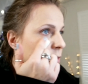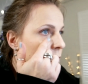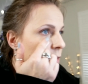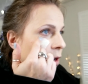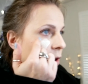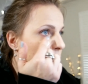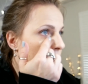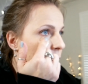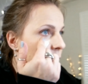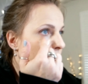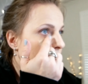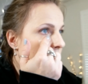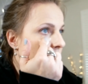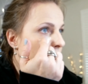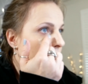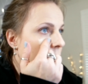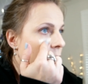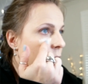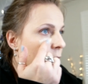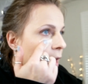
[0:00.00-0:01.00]
So
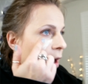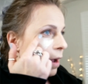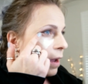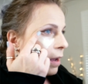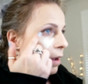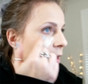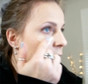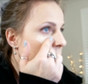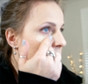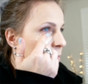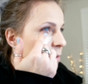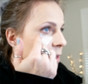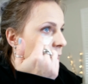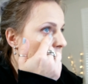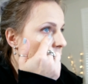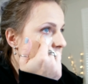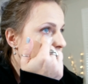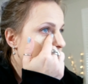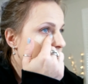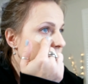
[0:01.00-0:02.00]
I come
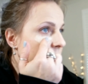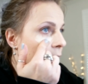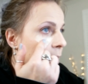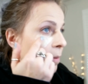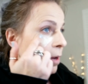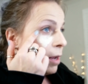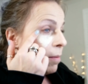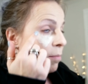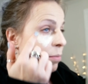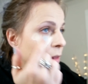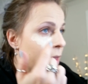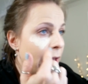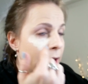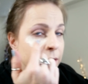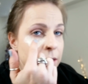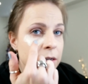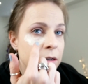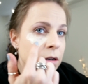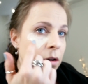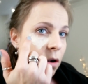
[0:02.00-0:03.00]
down, because I'm gonna
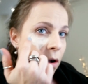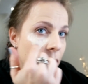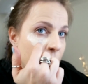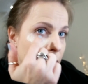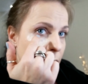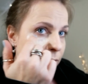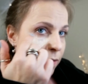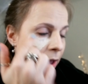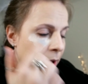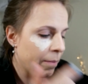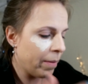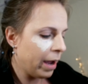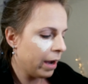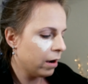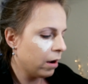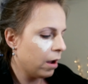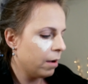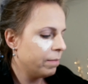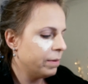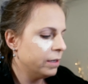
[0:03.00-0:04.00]
blend all of that
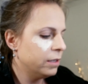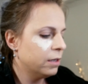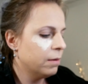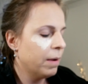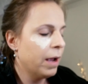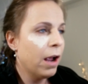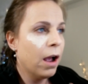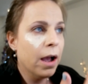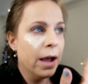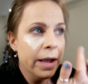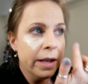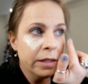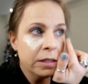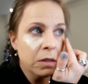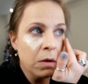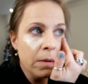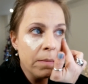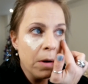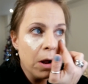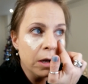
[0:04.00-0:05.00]
back up into my eyes, so
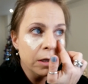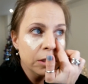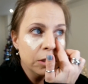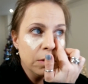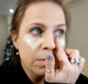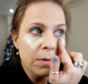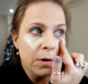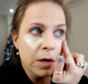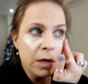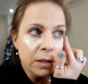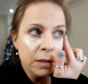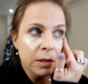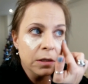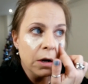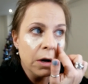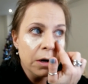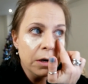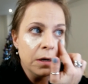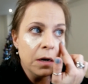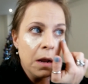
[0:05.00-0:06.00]
I'm not super
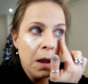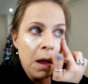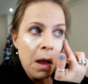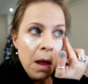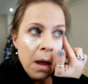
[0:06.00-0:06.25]
concerned.